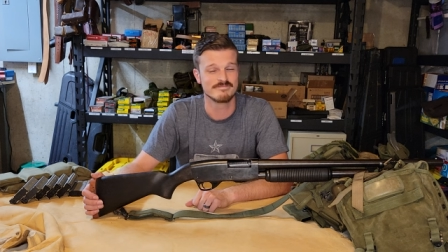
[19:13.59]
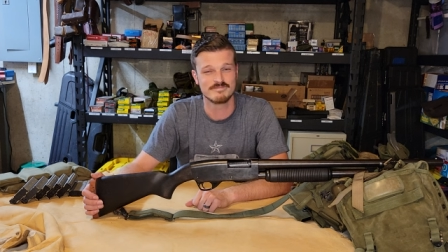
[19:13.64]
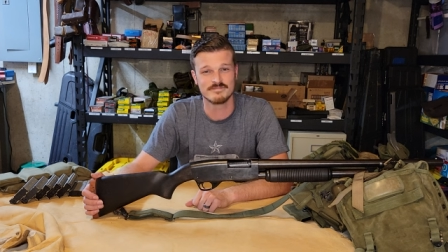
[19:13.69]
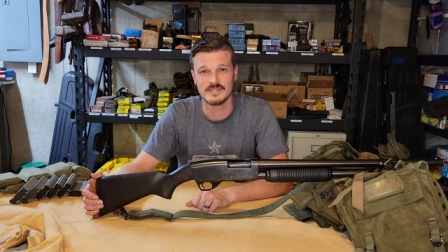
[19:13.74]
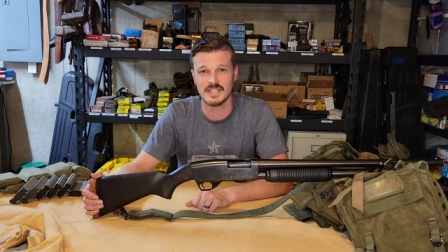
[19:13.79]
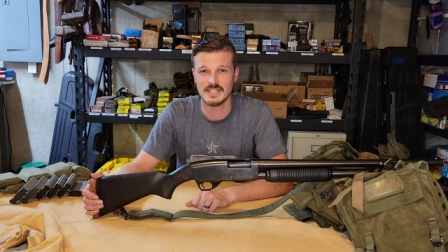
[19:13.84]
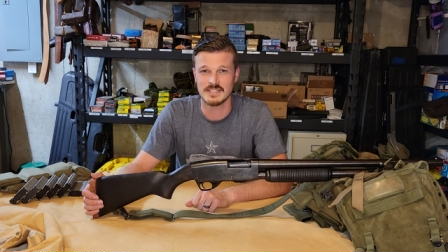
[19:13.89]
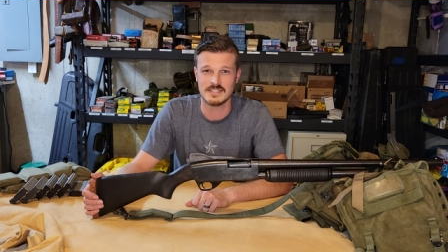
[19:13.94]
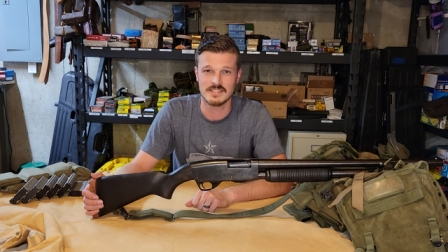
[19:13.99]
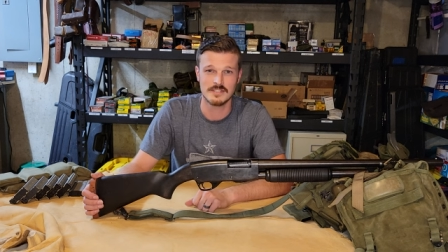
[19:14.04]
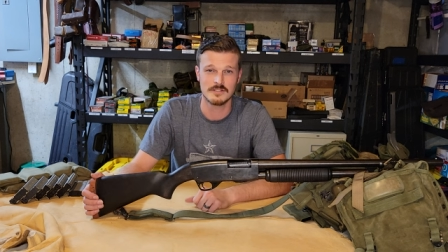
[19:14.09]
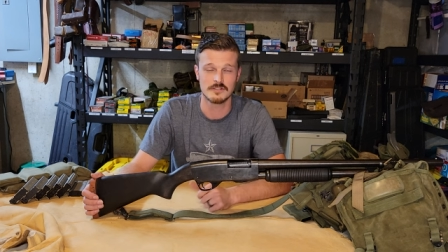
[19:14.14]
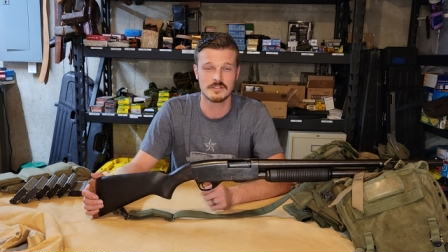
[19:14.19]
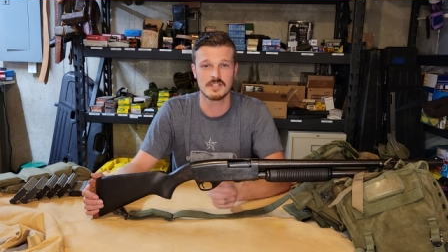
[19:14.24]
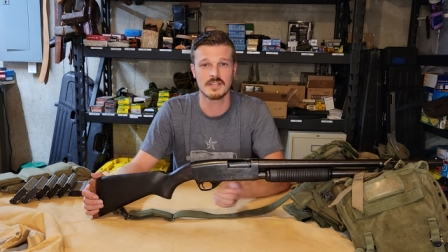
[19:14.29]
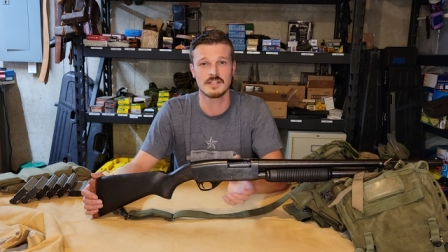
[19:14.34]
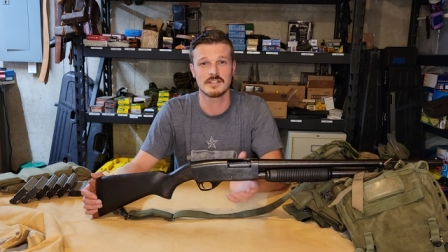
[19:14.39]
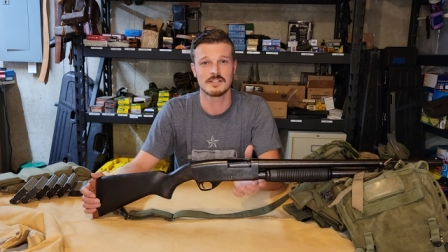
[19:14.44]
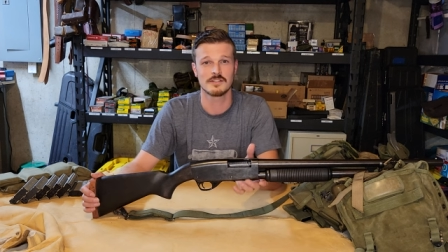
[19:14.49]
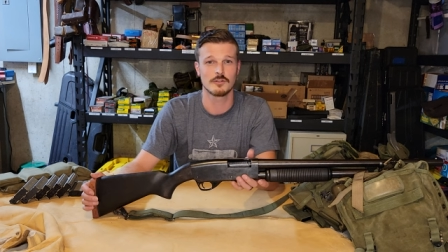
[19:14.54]
that still
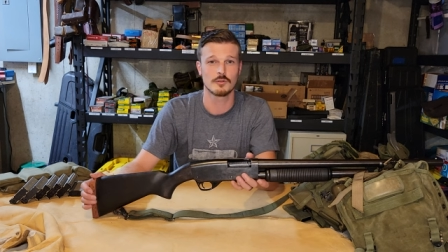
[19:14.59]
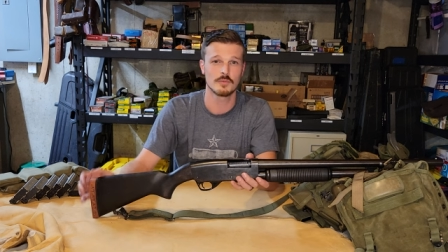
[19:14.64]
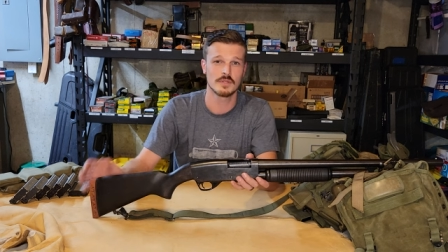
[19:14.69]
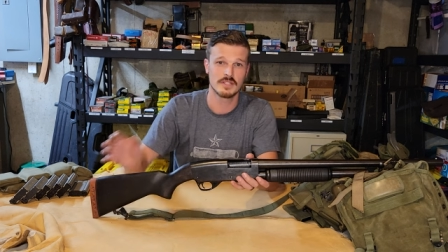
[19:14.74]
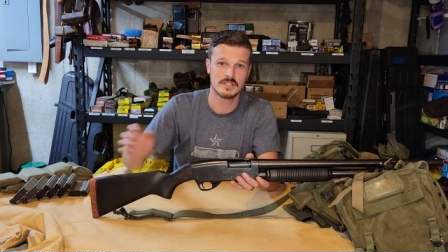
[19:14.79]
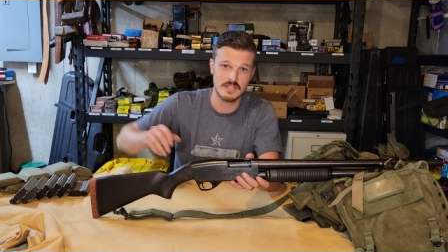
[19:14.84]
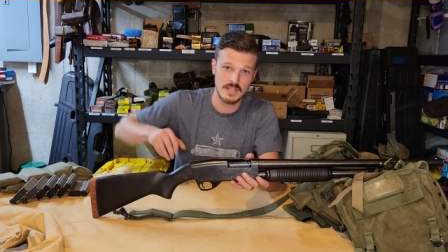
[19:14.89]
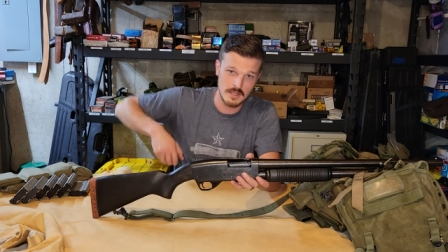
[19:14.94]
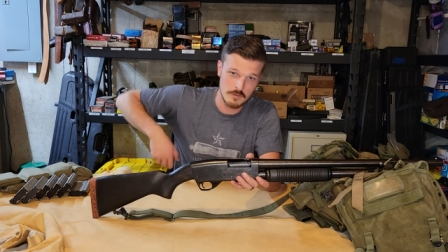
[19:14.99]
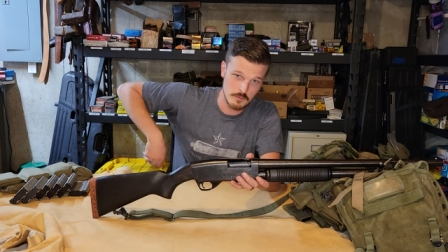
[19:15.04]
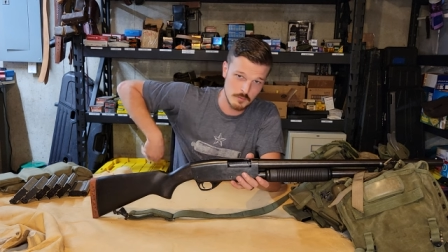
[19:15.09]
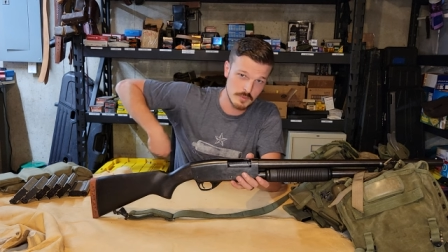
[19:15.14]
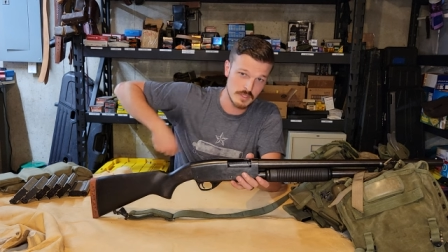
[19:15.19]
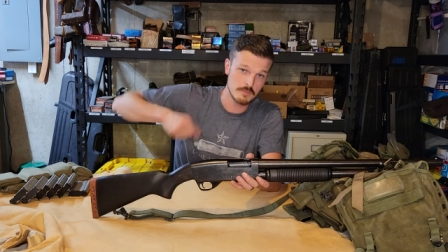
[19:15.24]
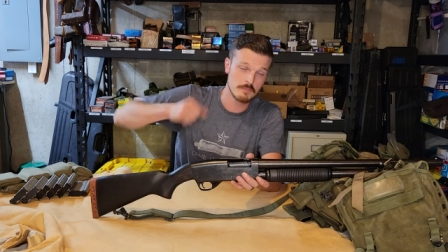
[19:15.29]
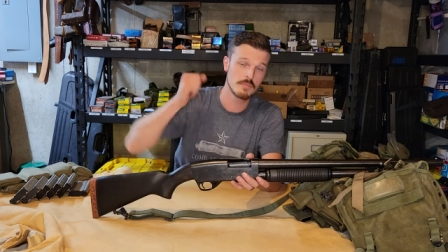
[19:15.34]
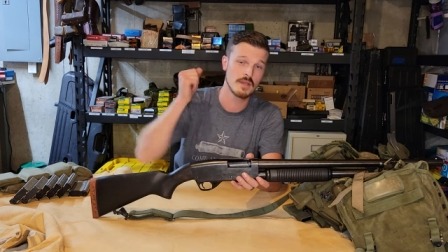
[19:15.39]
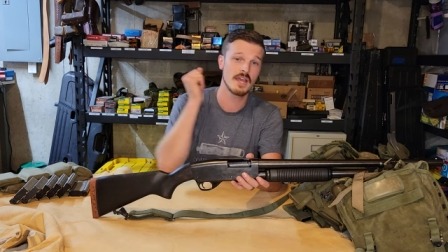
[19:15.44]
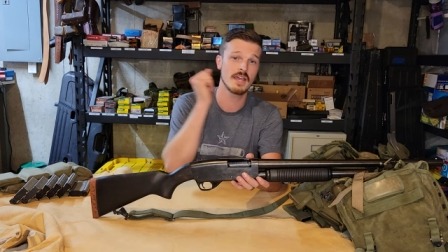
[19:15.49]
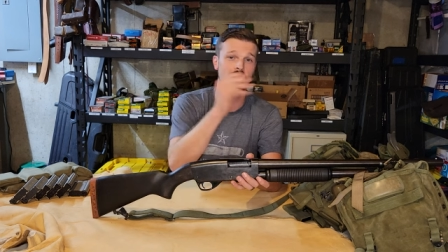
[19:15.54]
takes a little bit of time to be
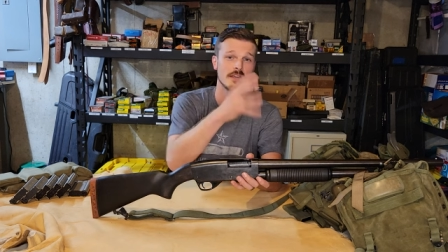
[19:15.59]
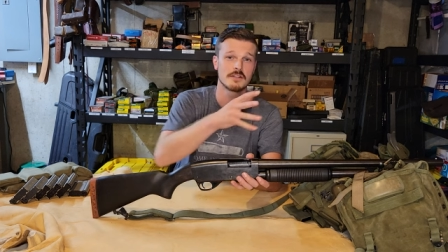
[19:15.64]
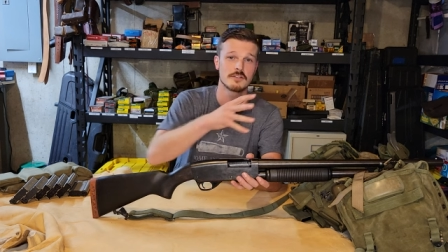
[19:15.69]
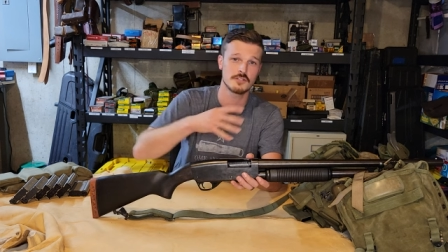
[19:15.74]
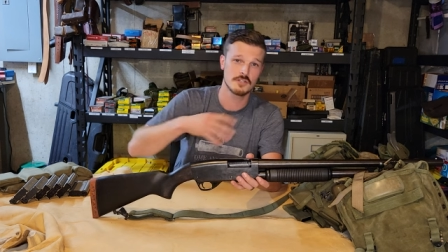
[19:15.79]
packing